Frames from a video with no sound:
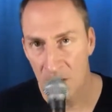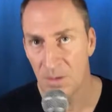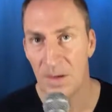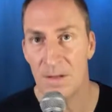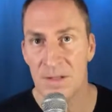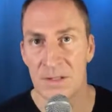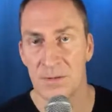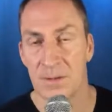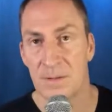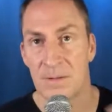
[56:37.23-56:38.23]
Okay, let's do
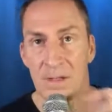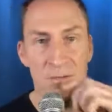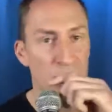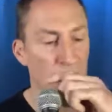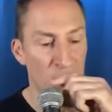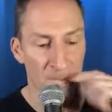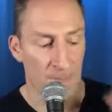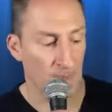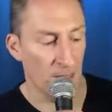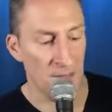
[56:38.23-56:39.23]
it. Let's roll.
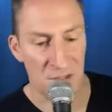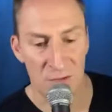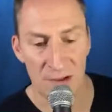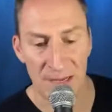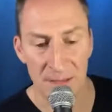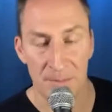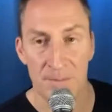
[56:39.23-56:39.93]
And let's crank it up.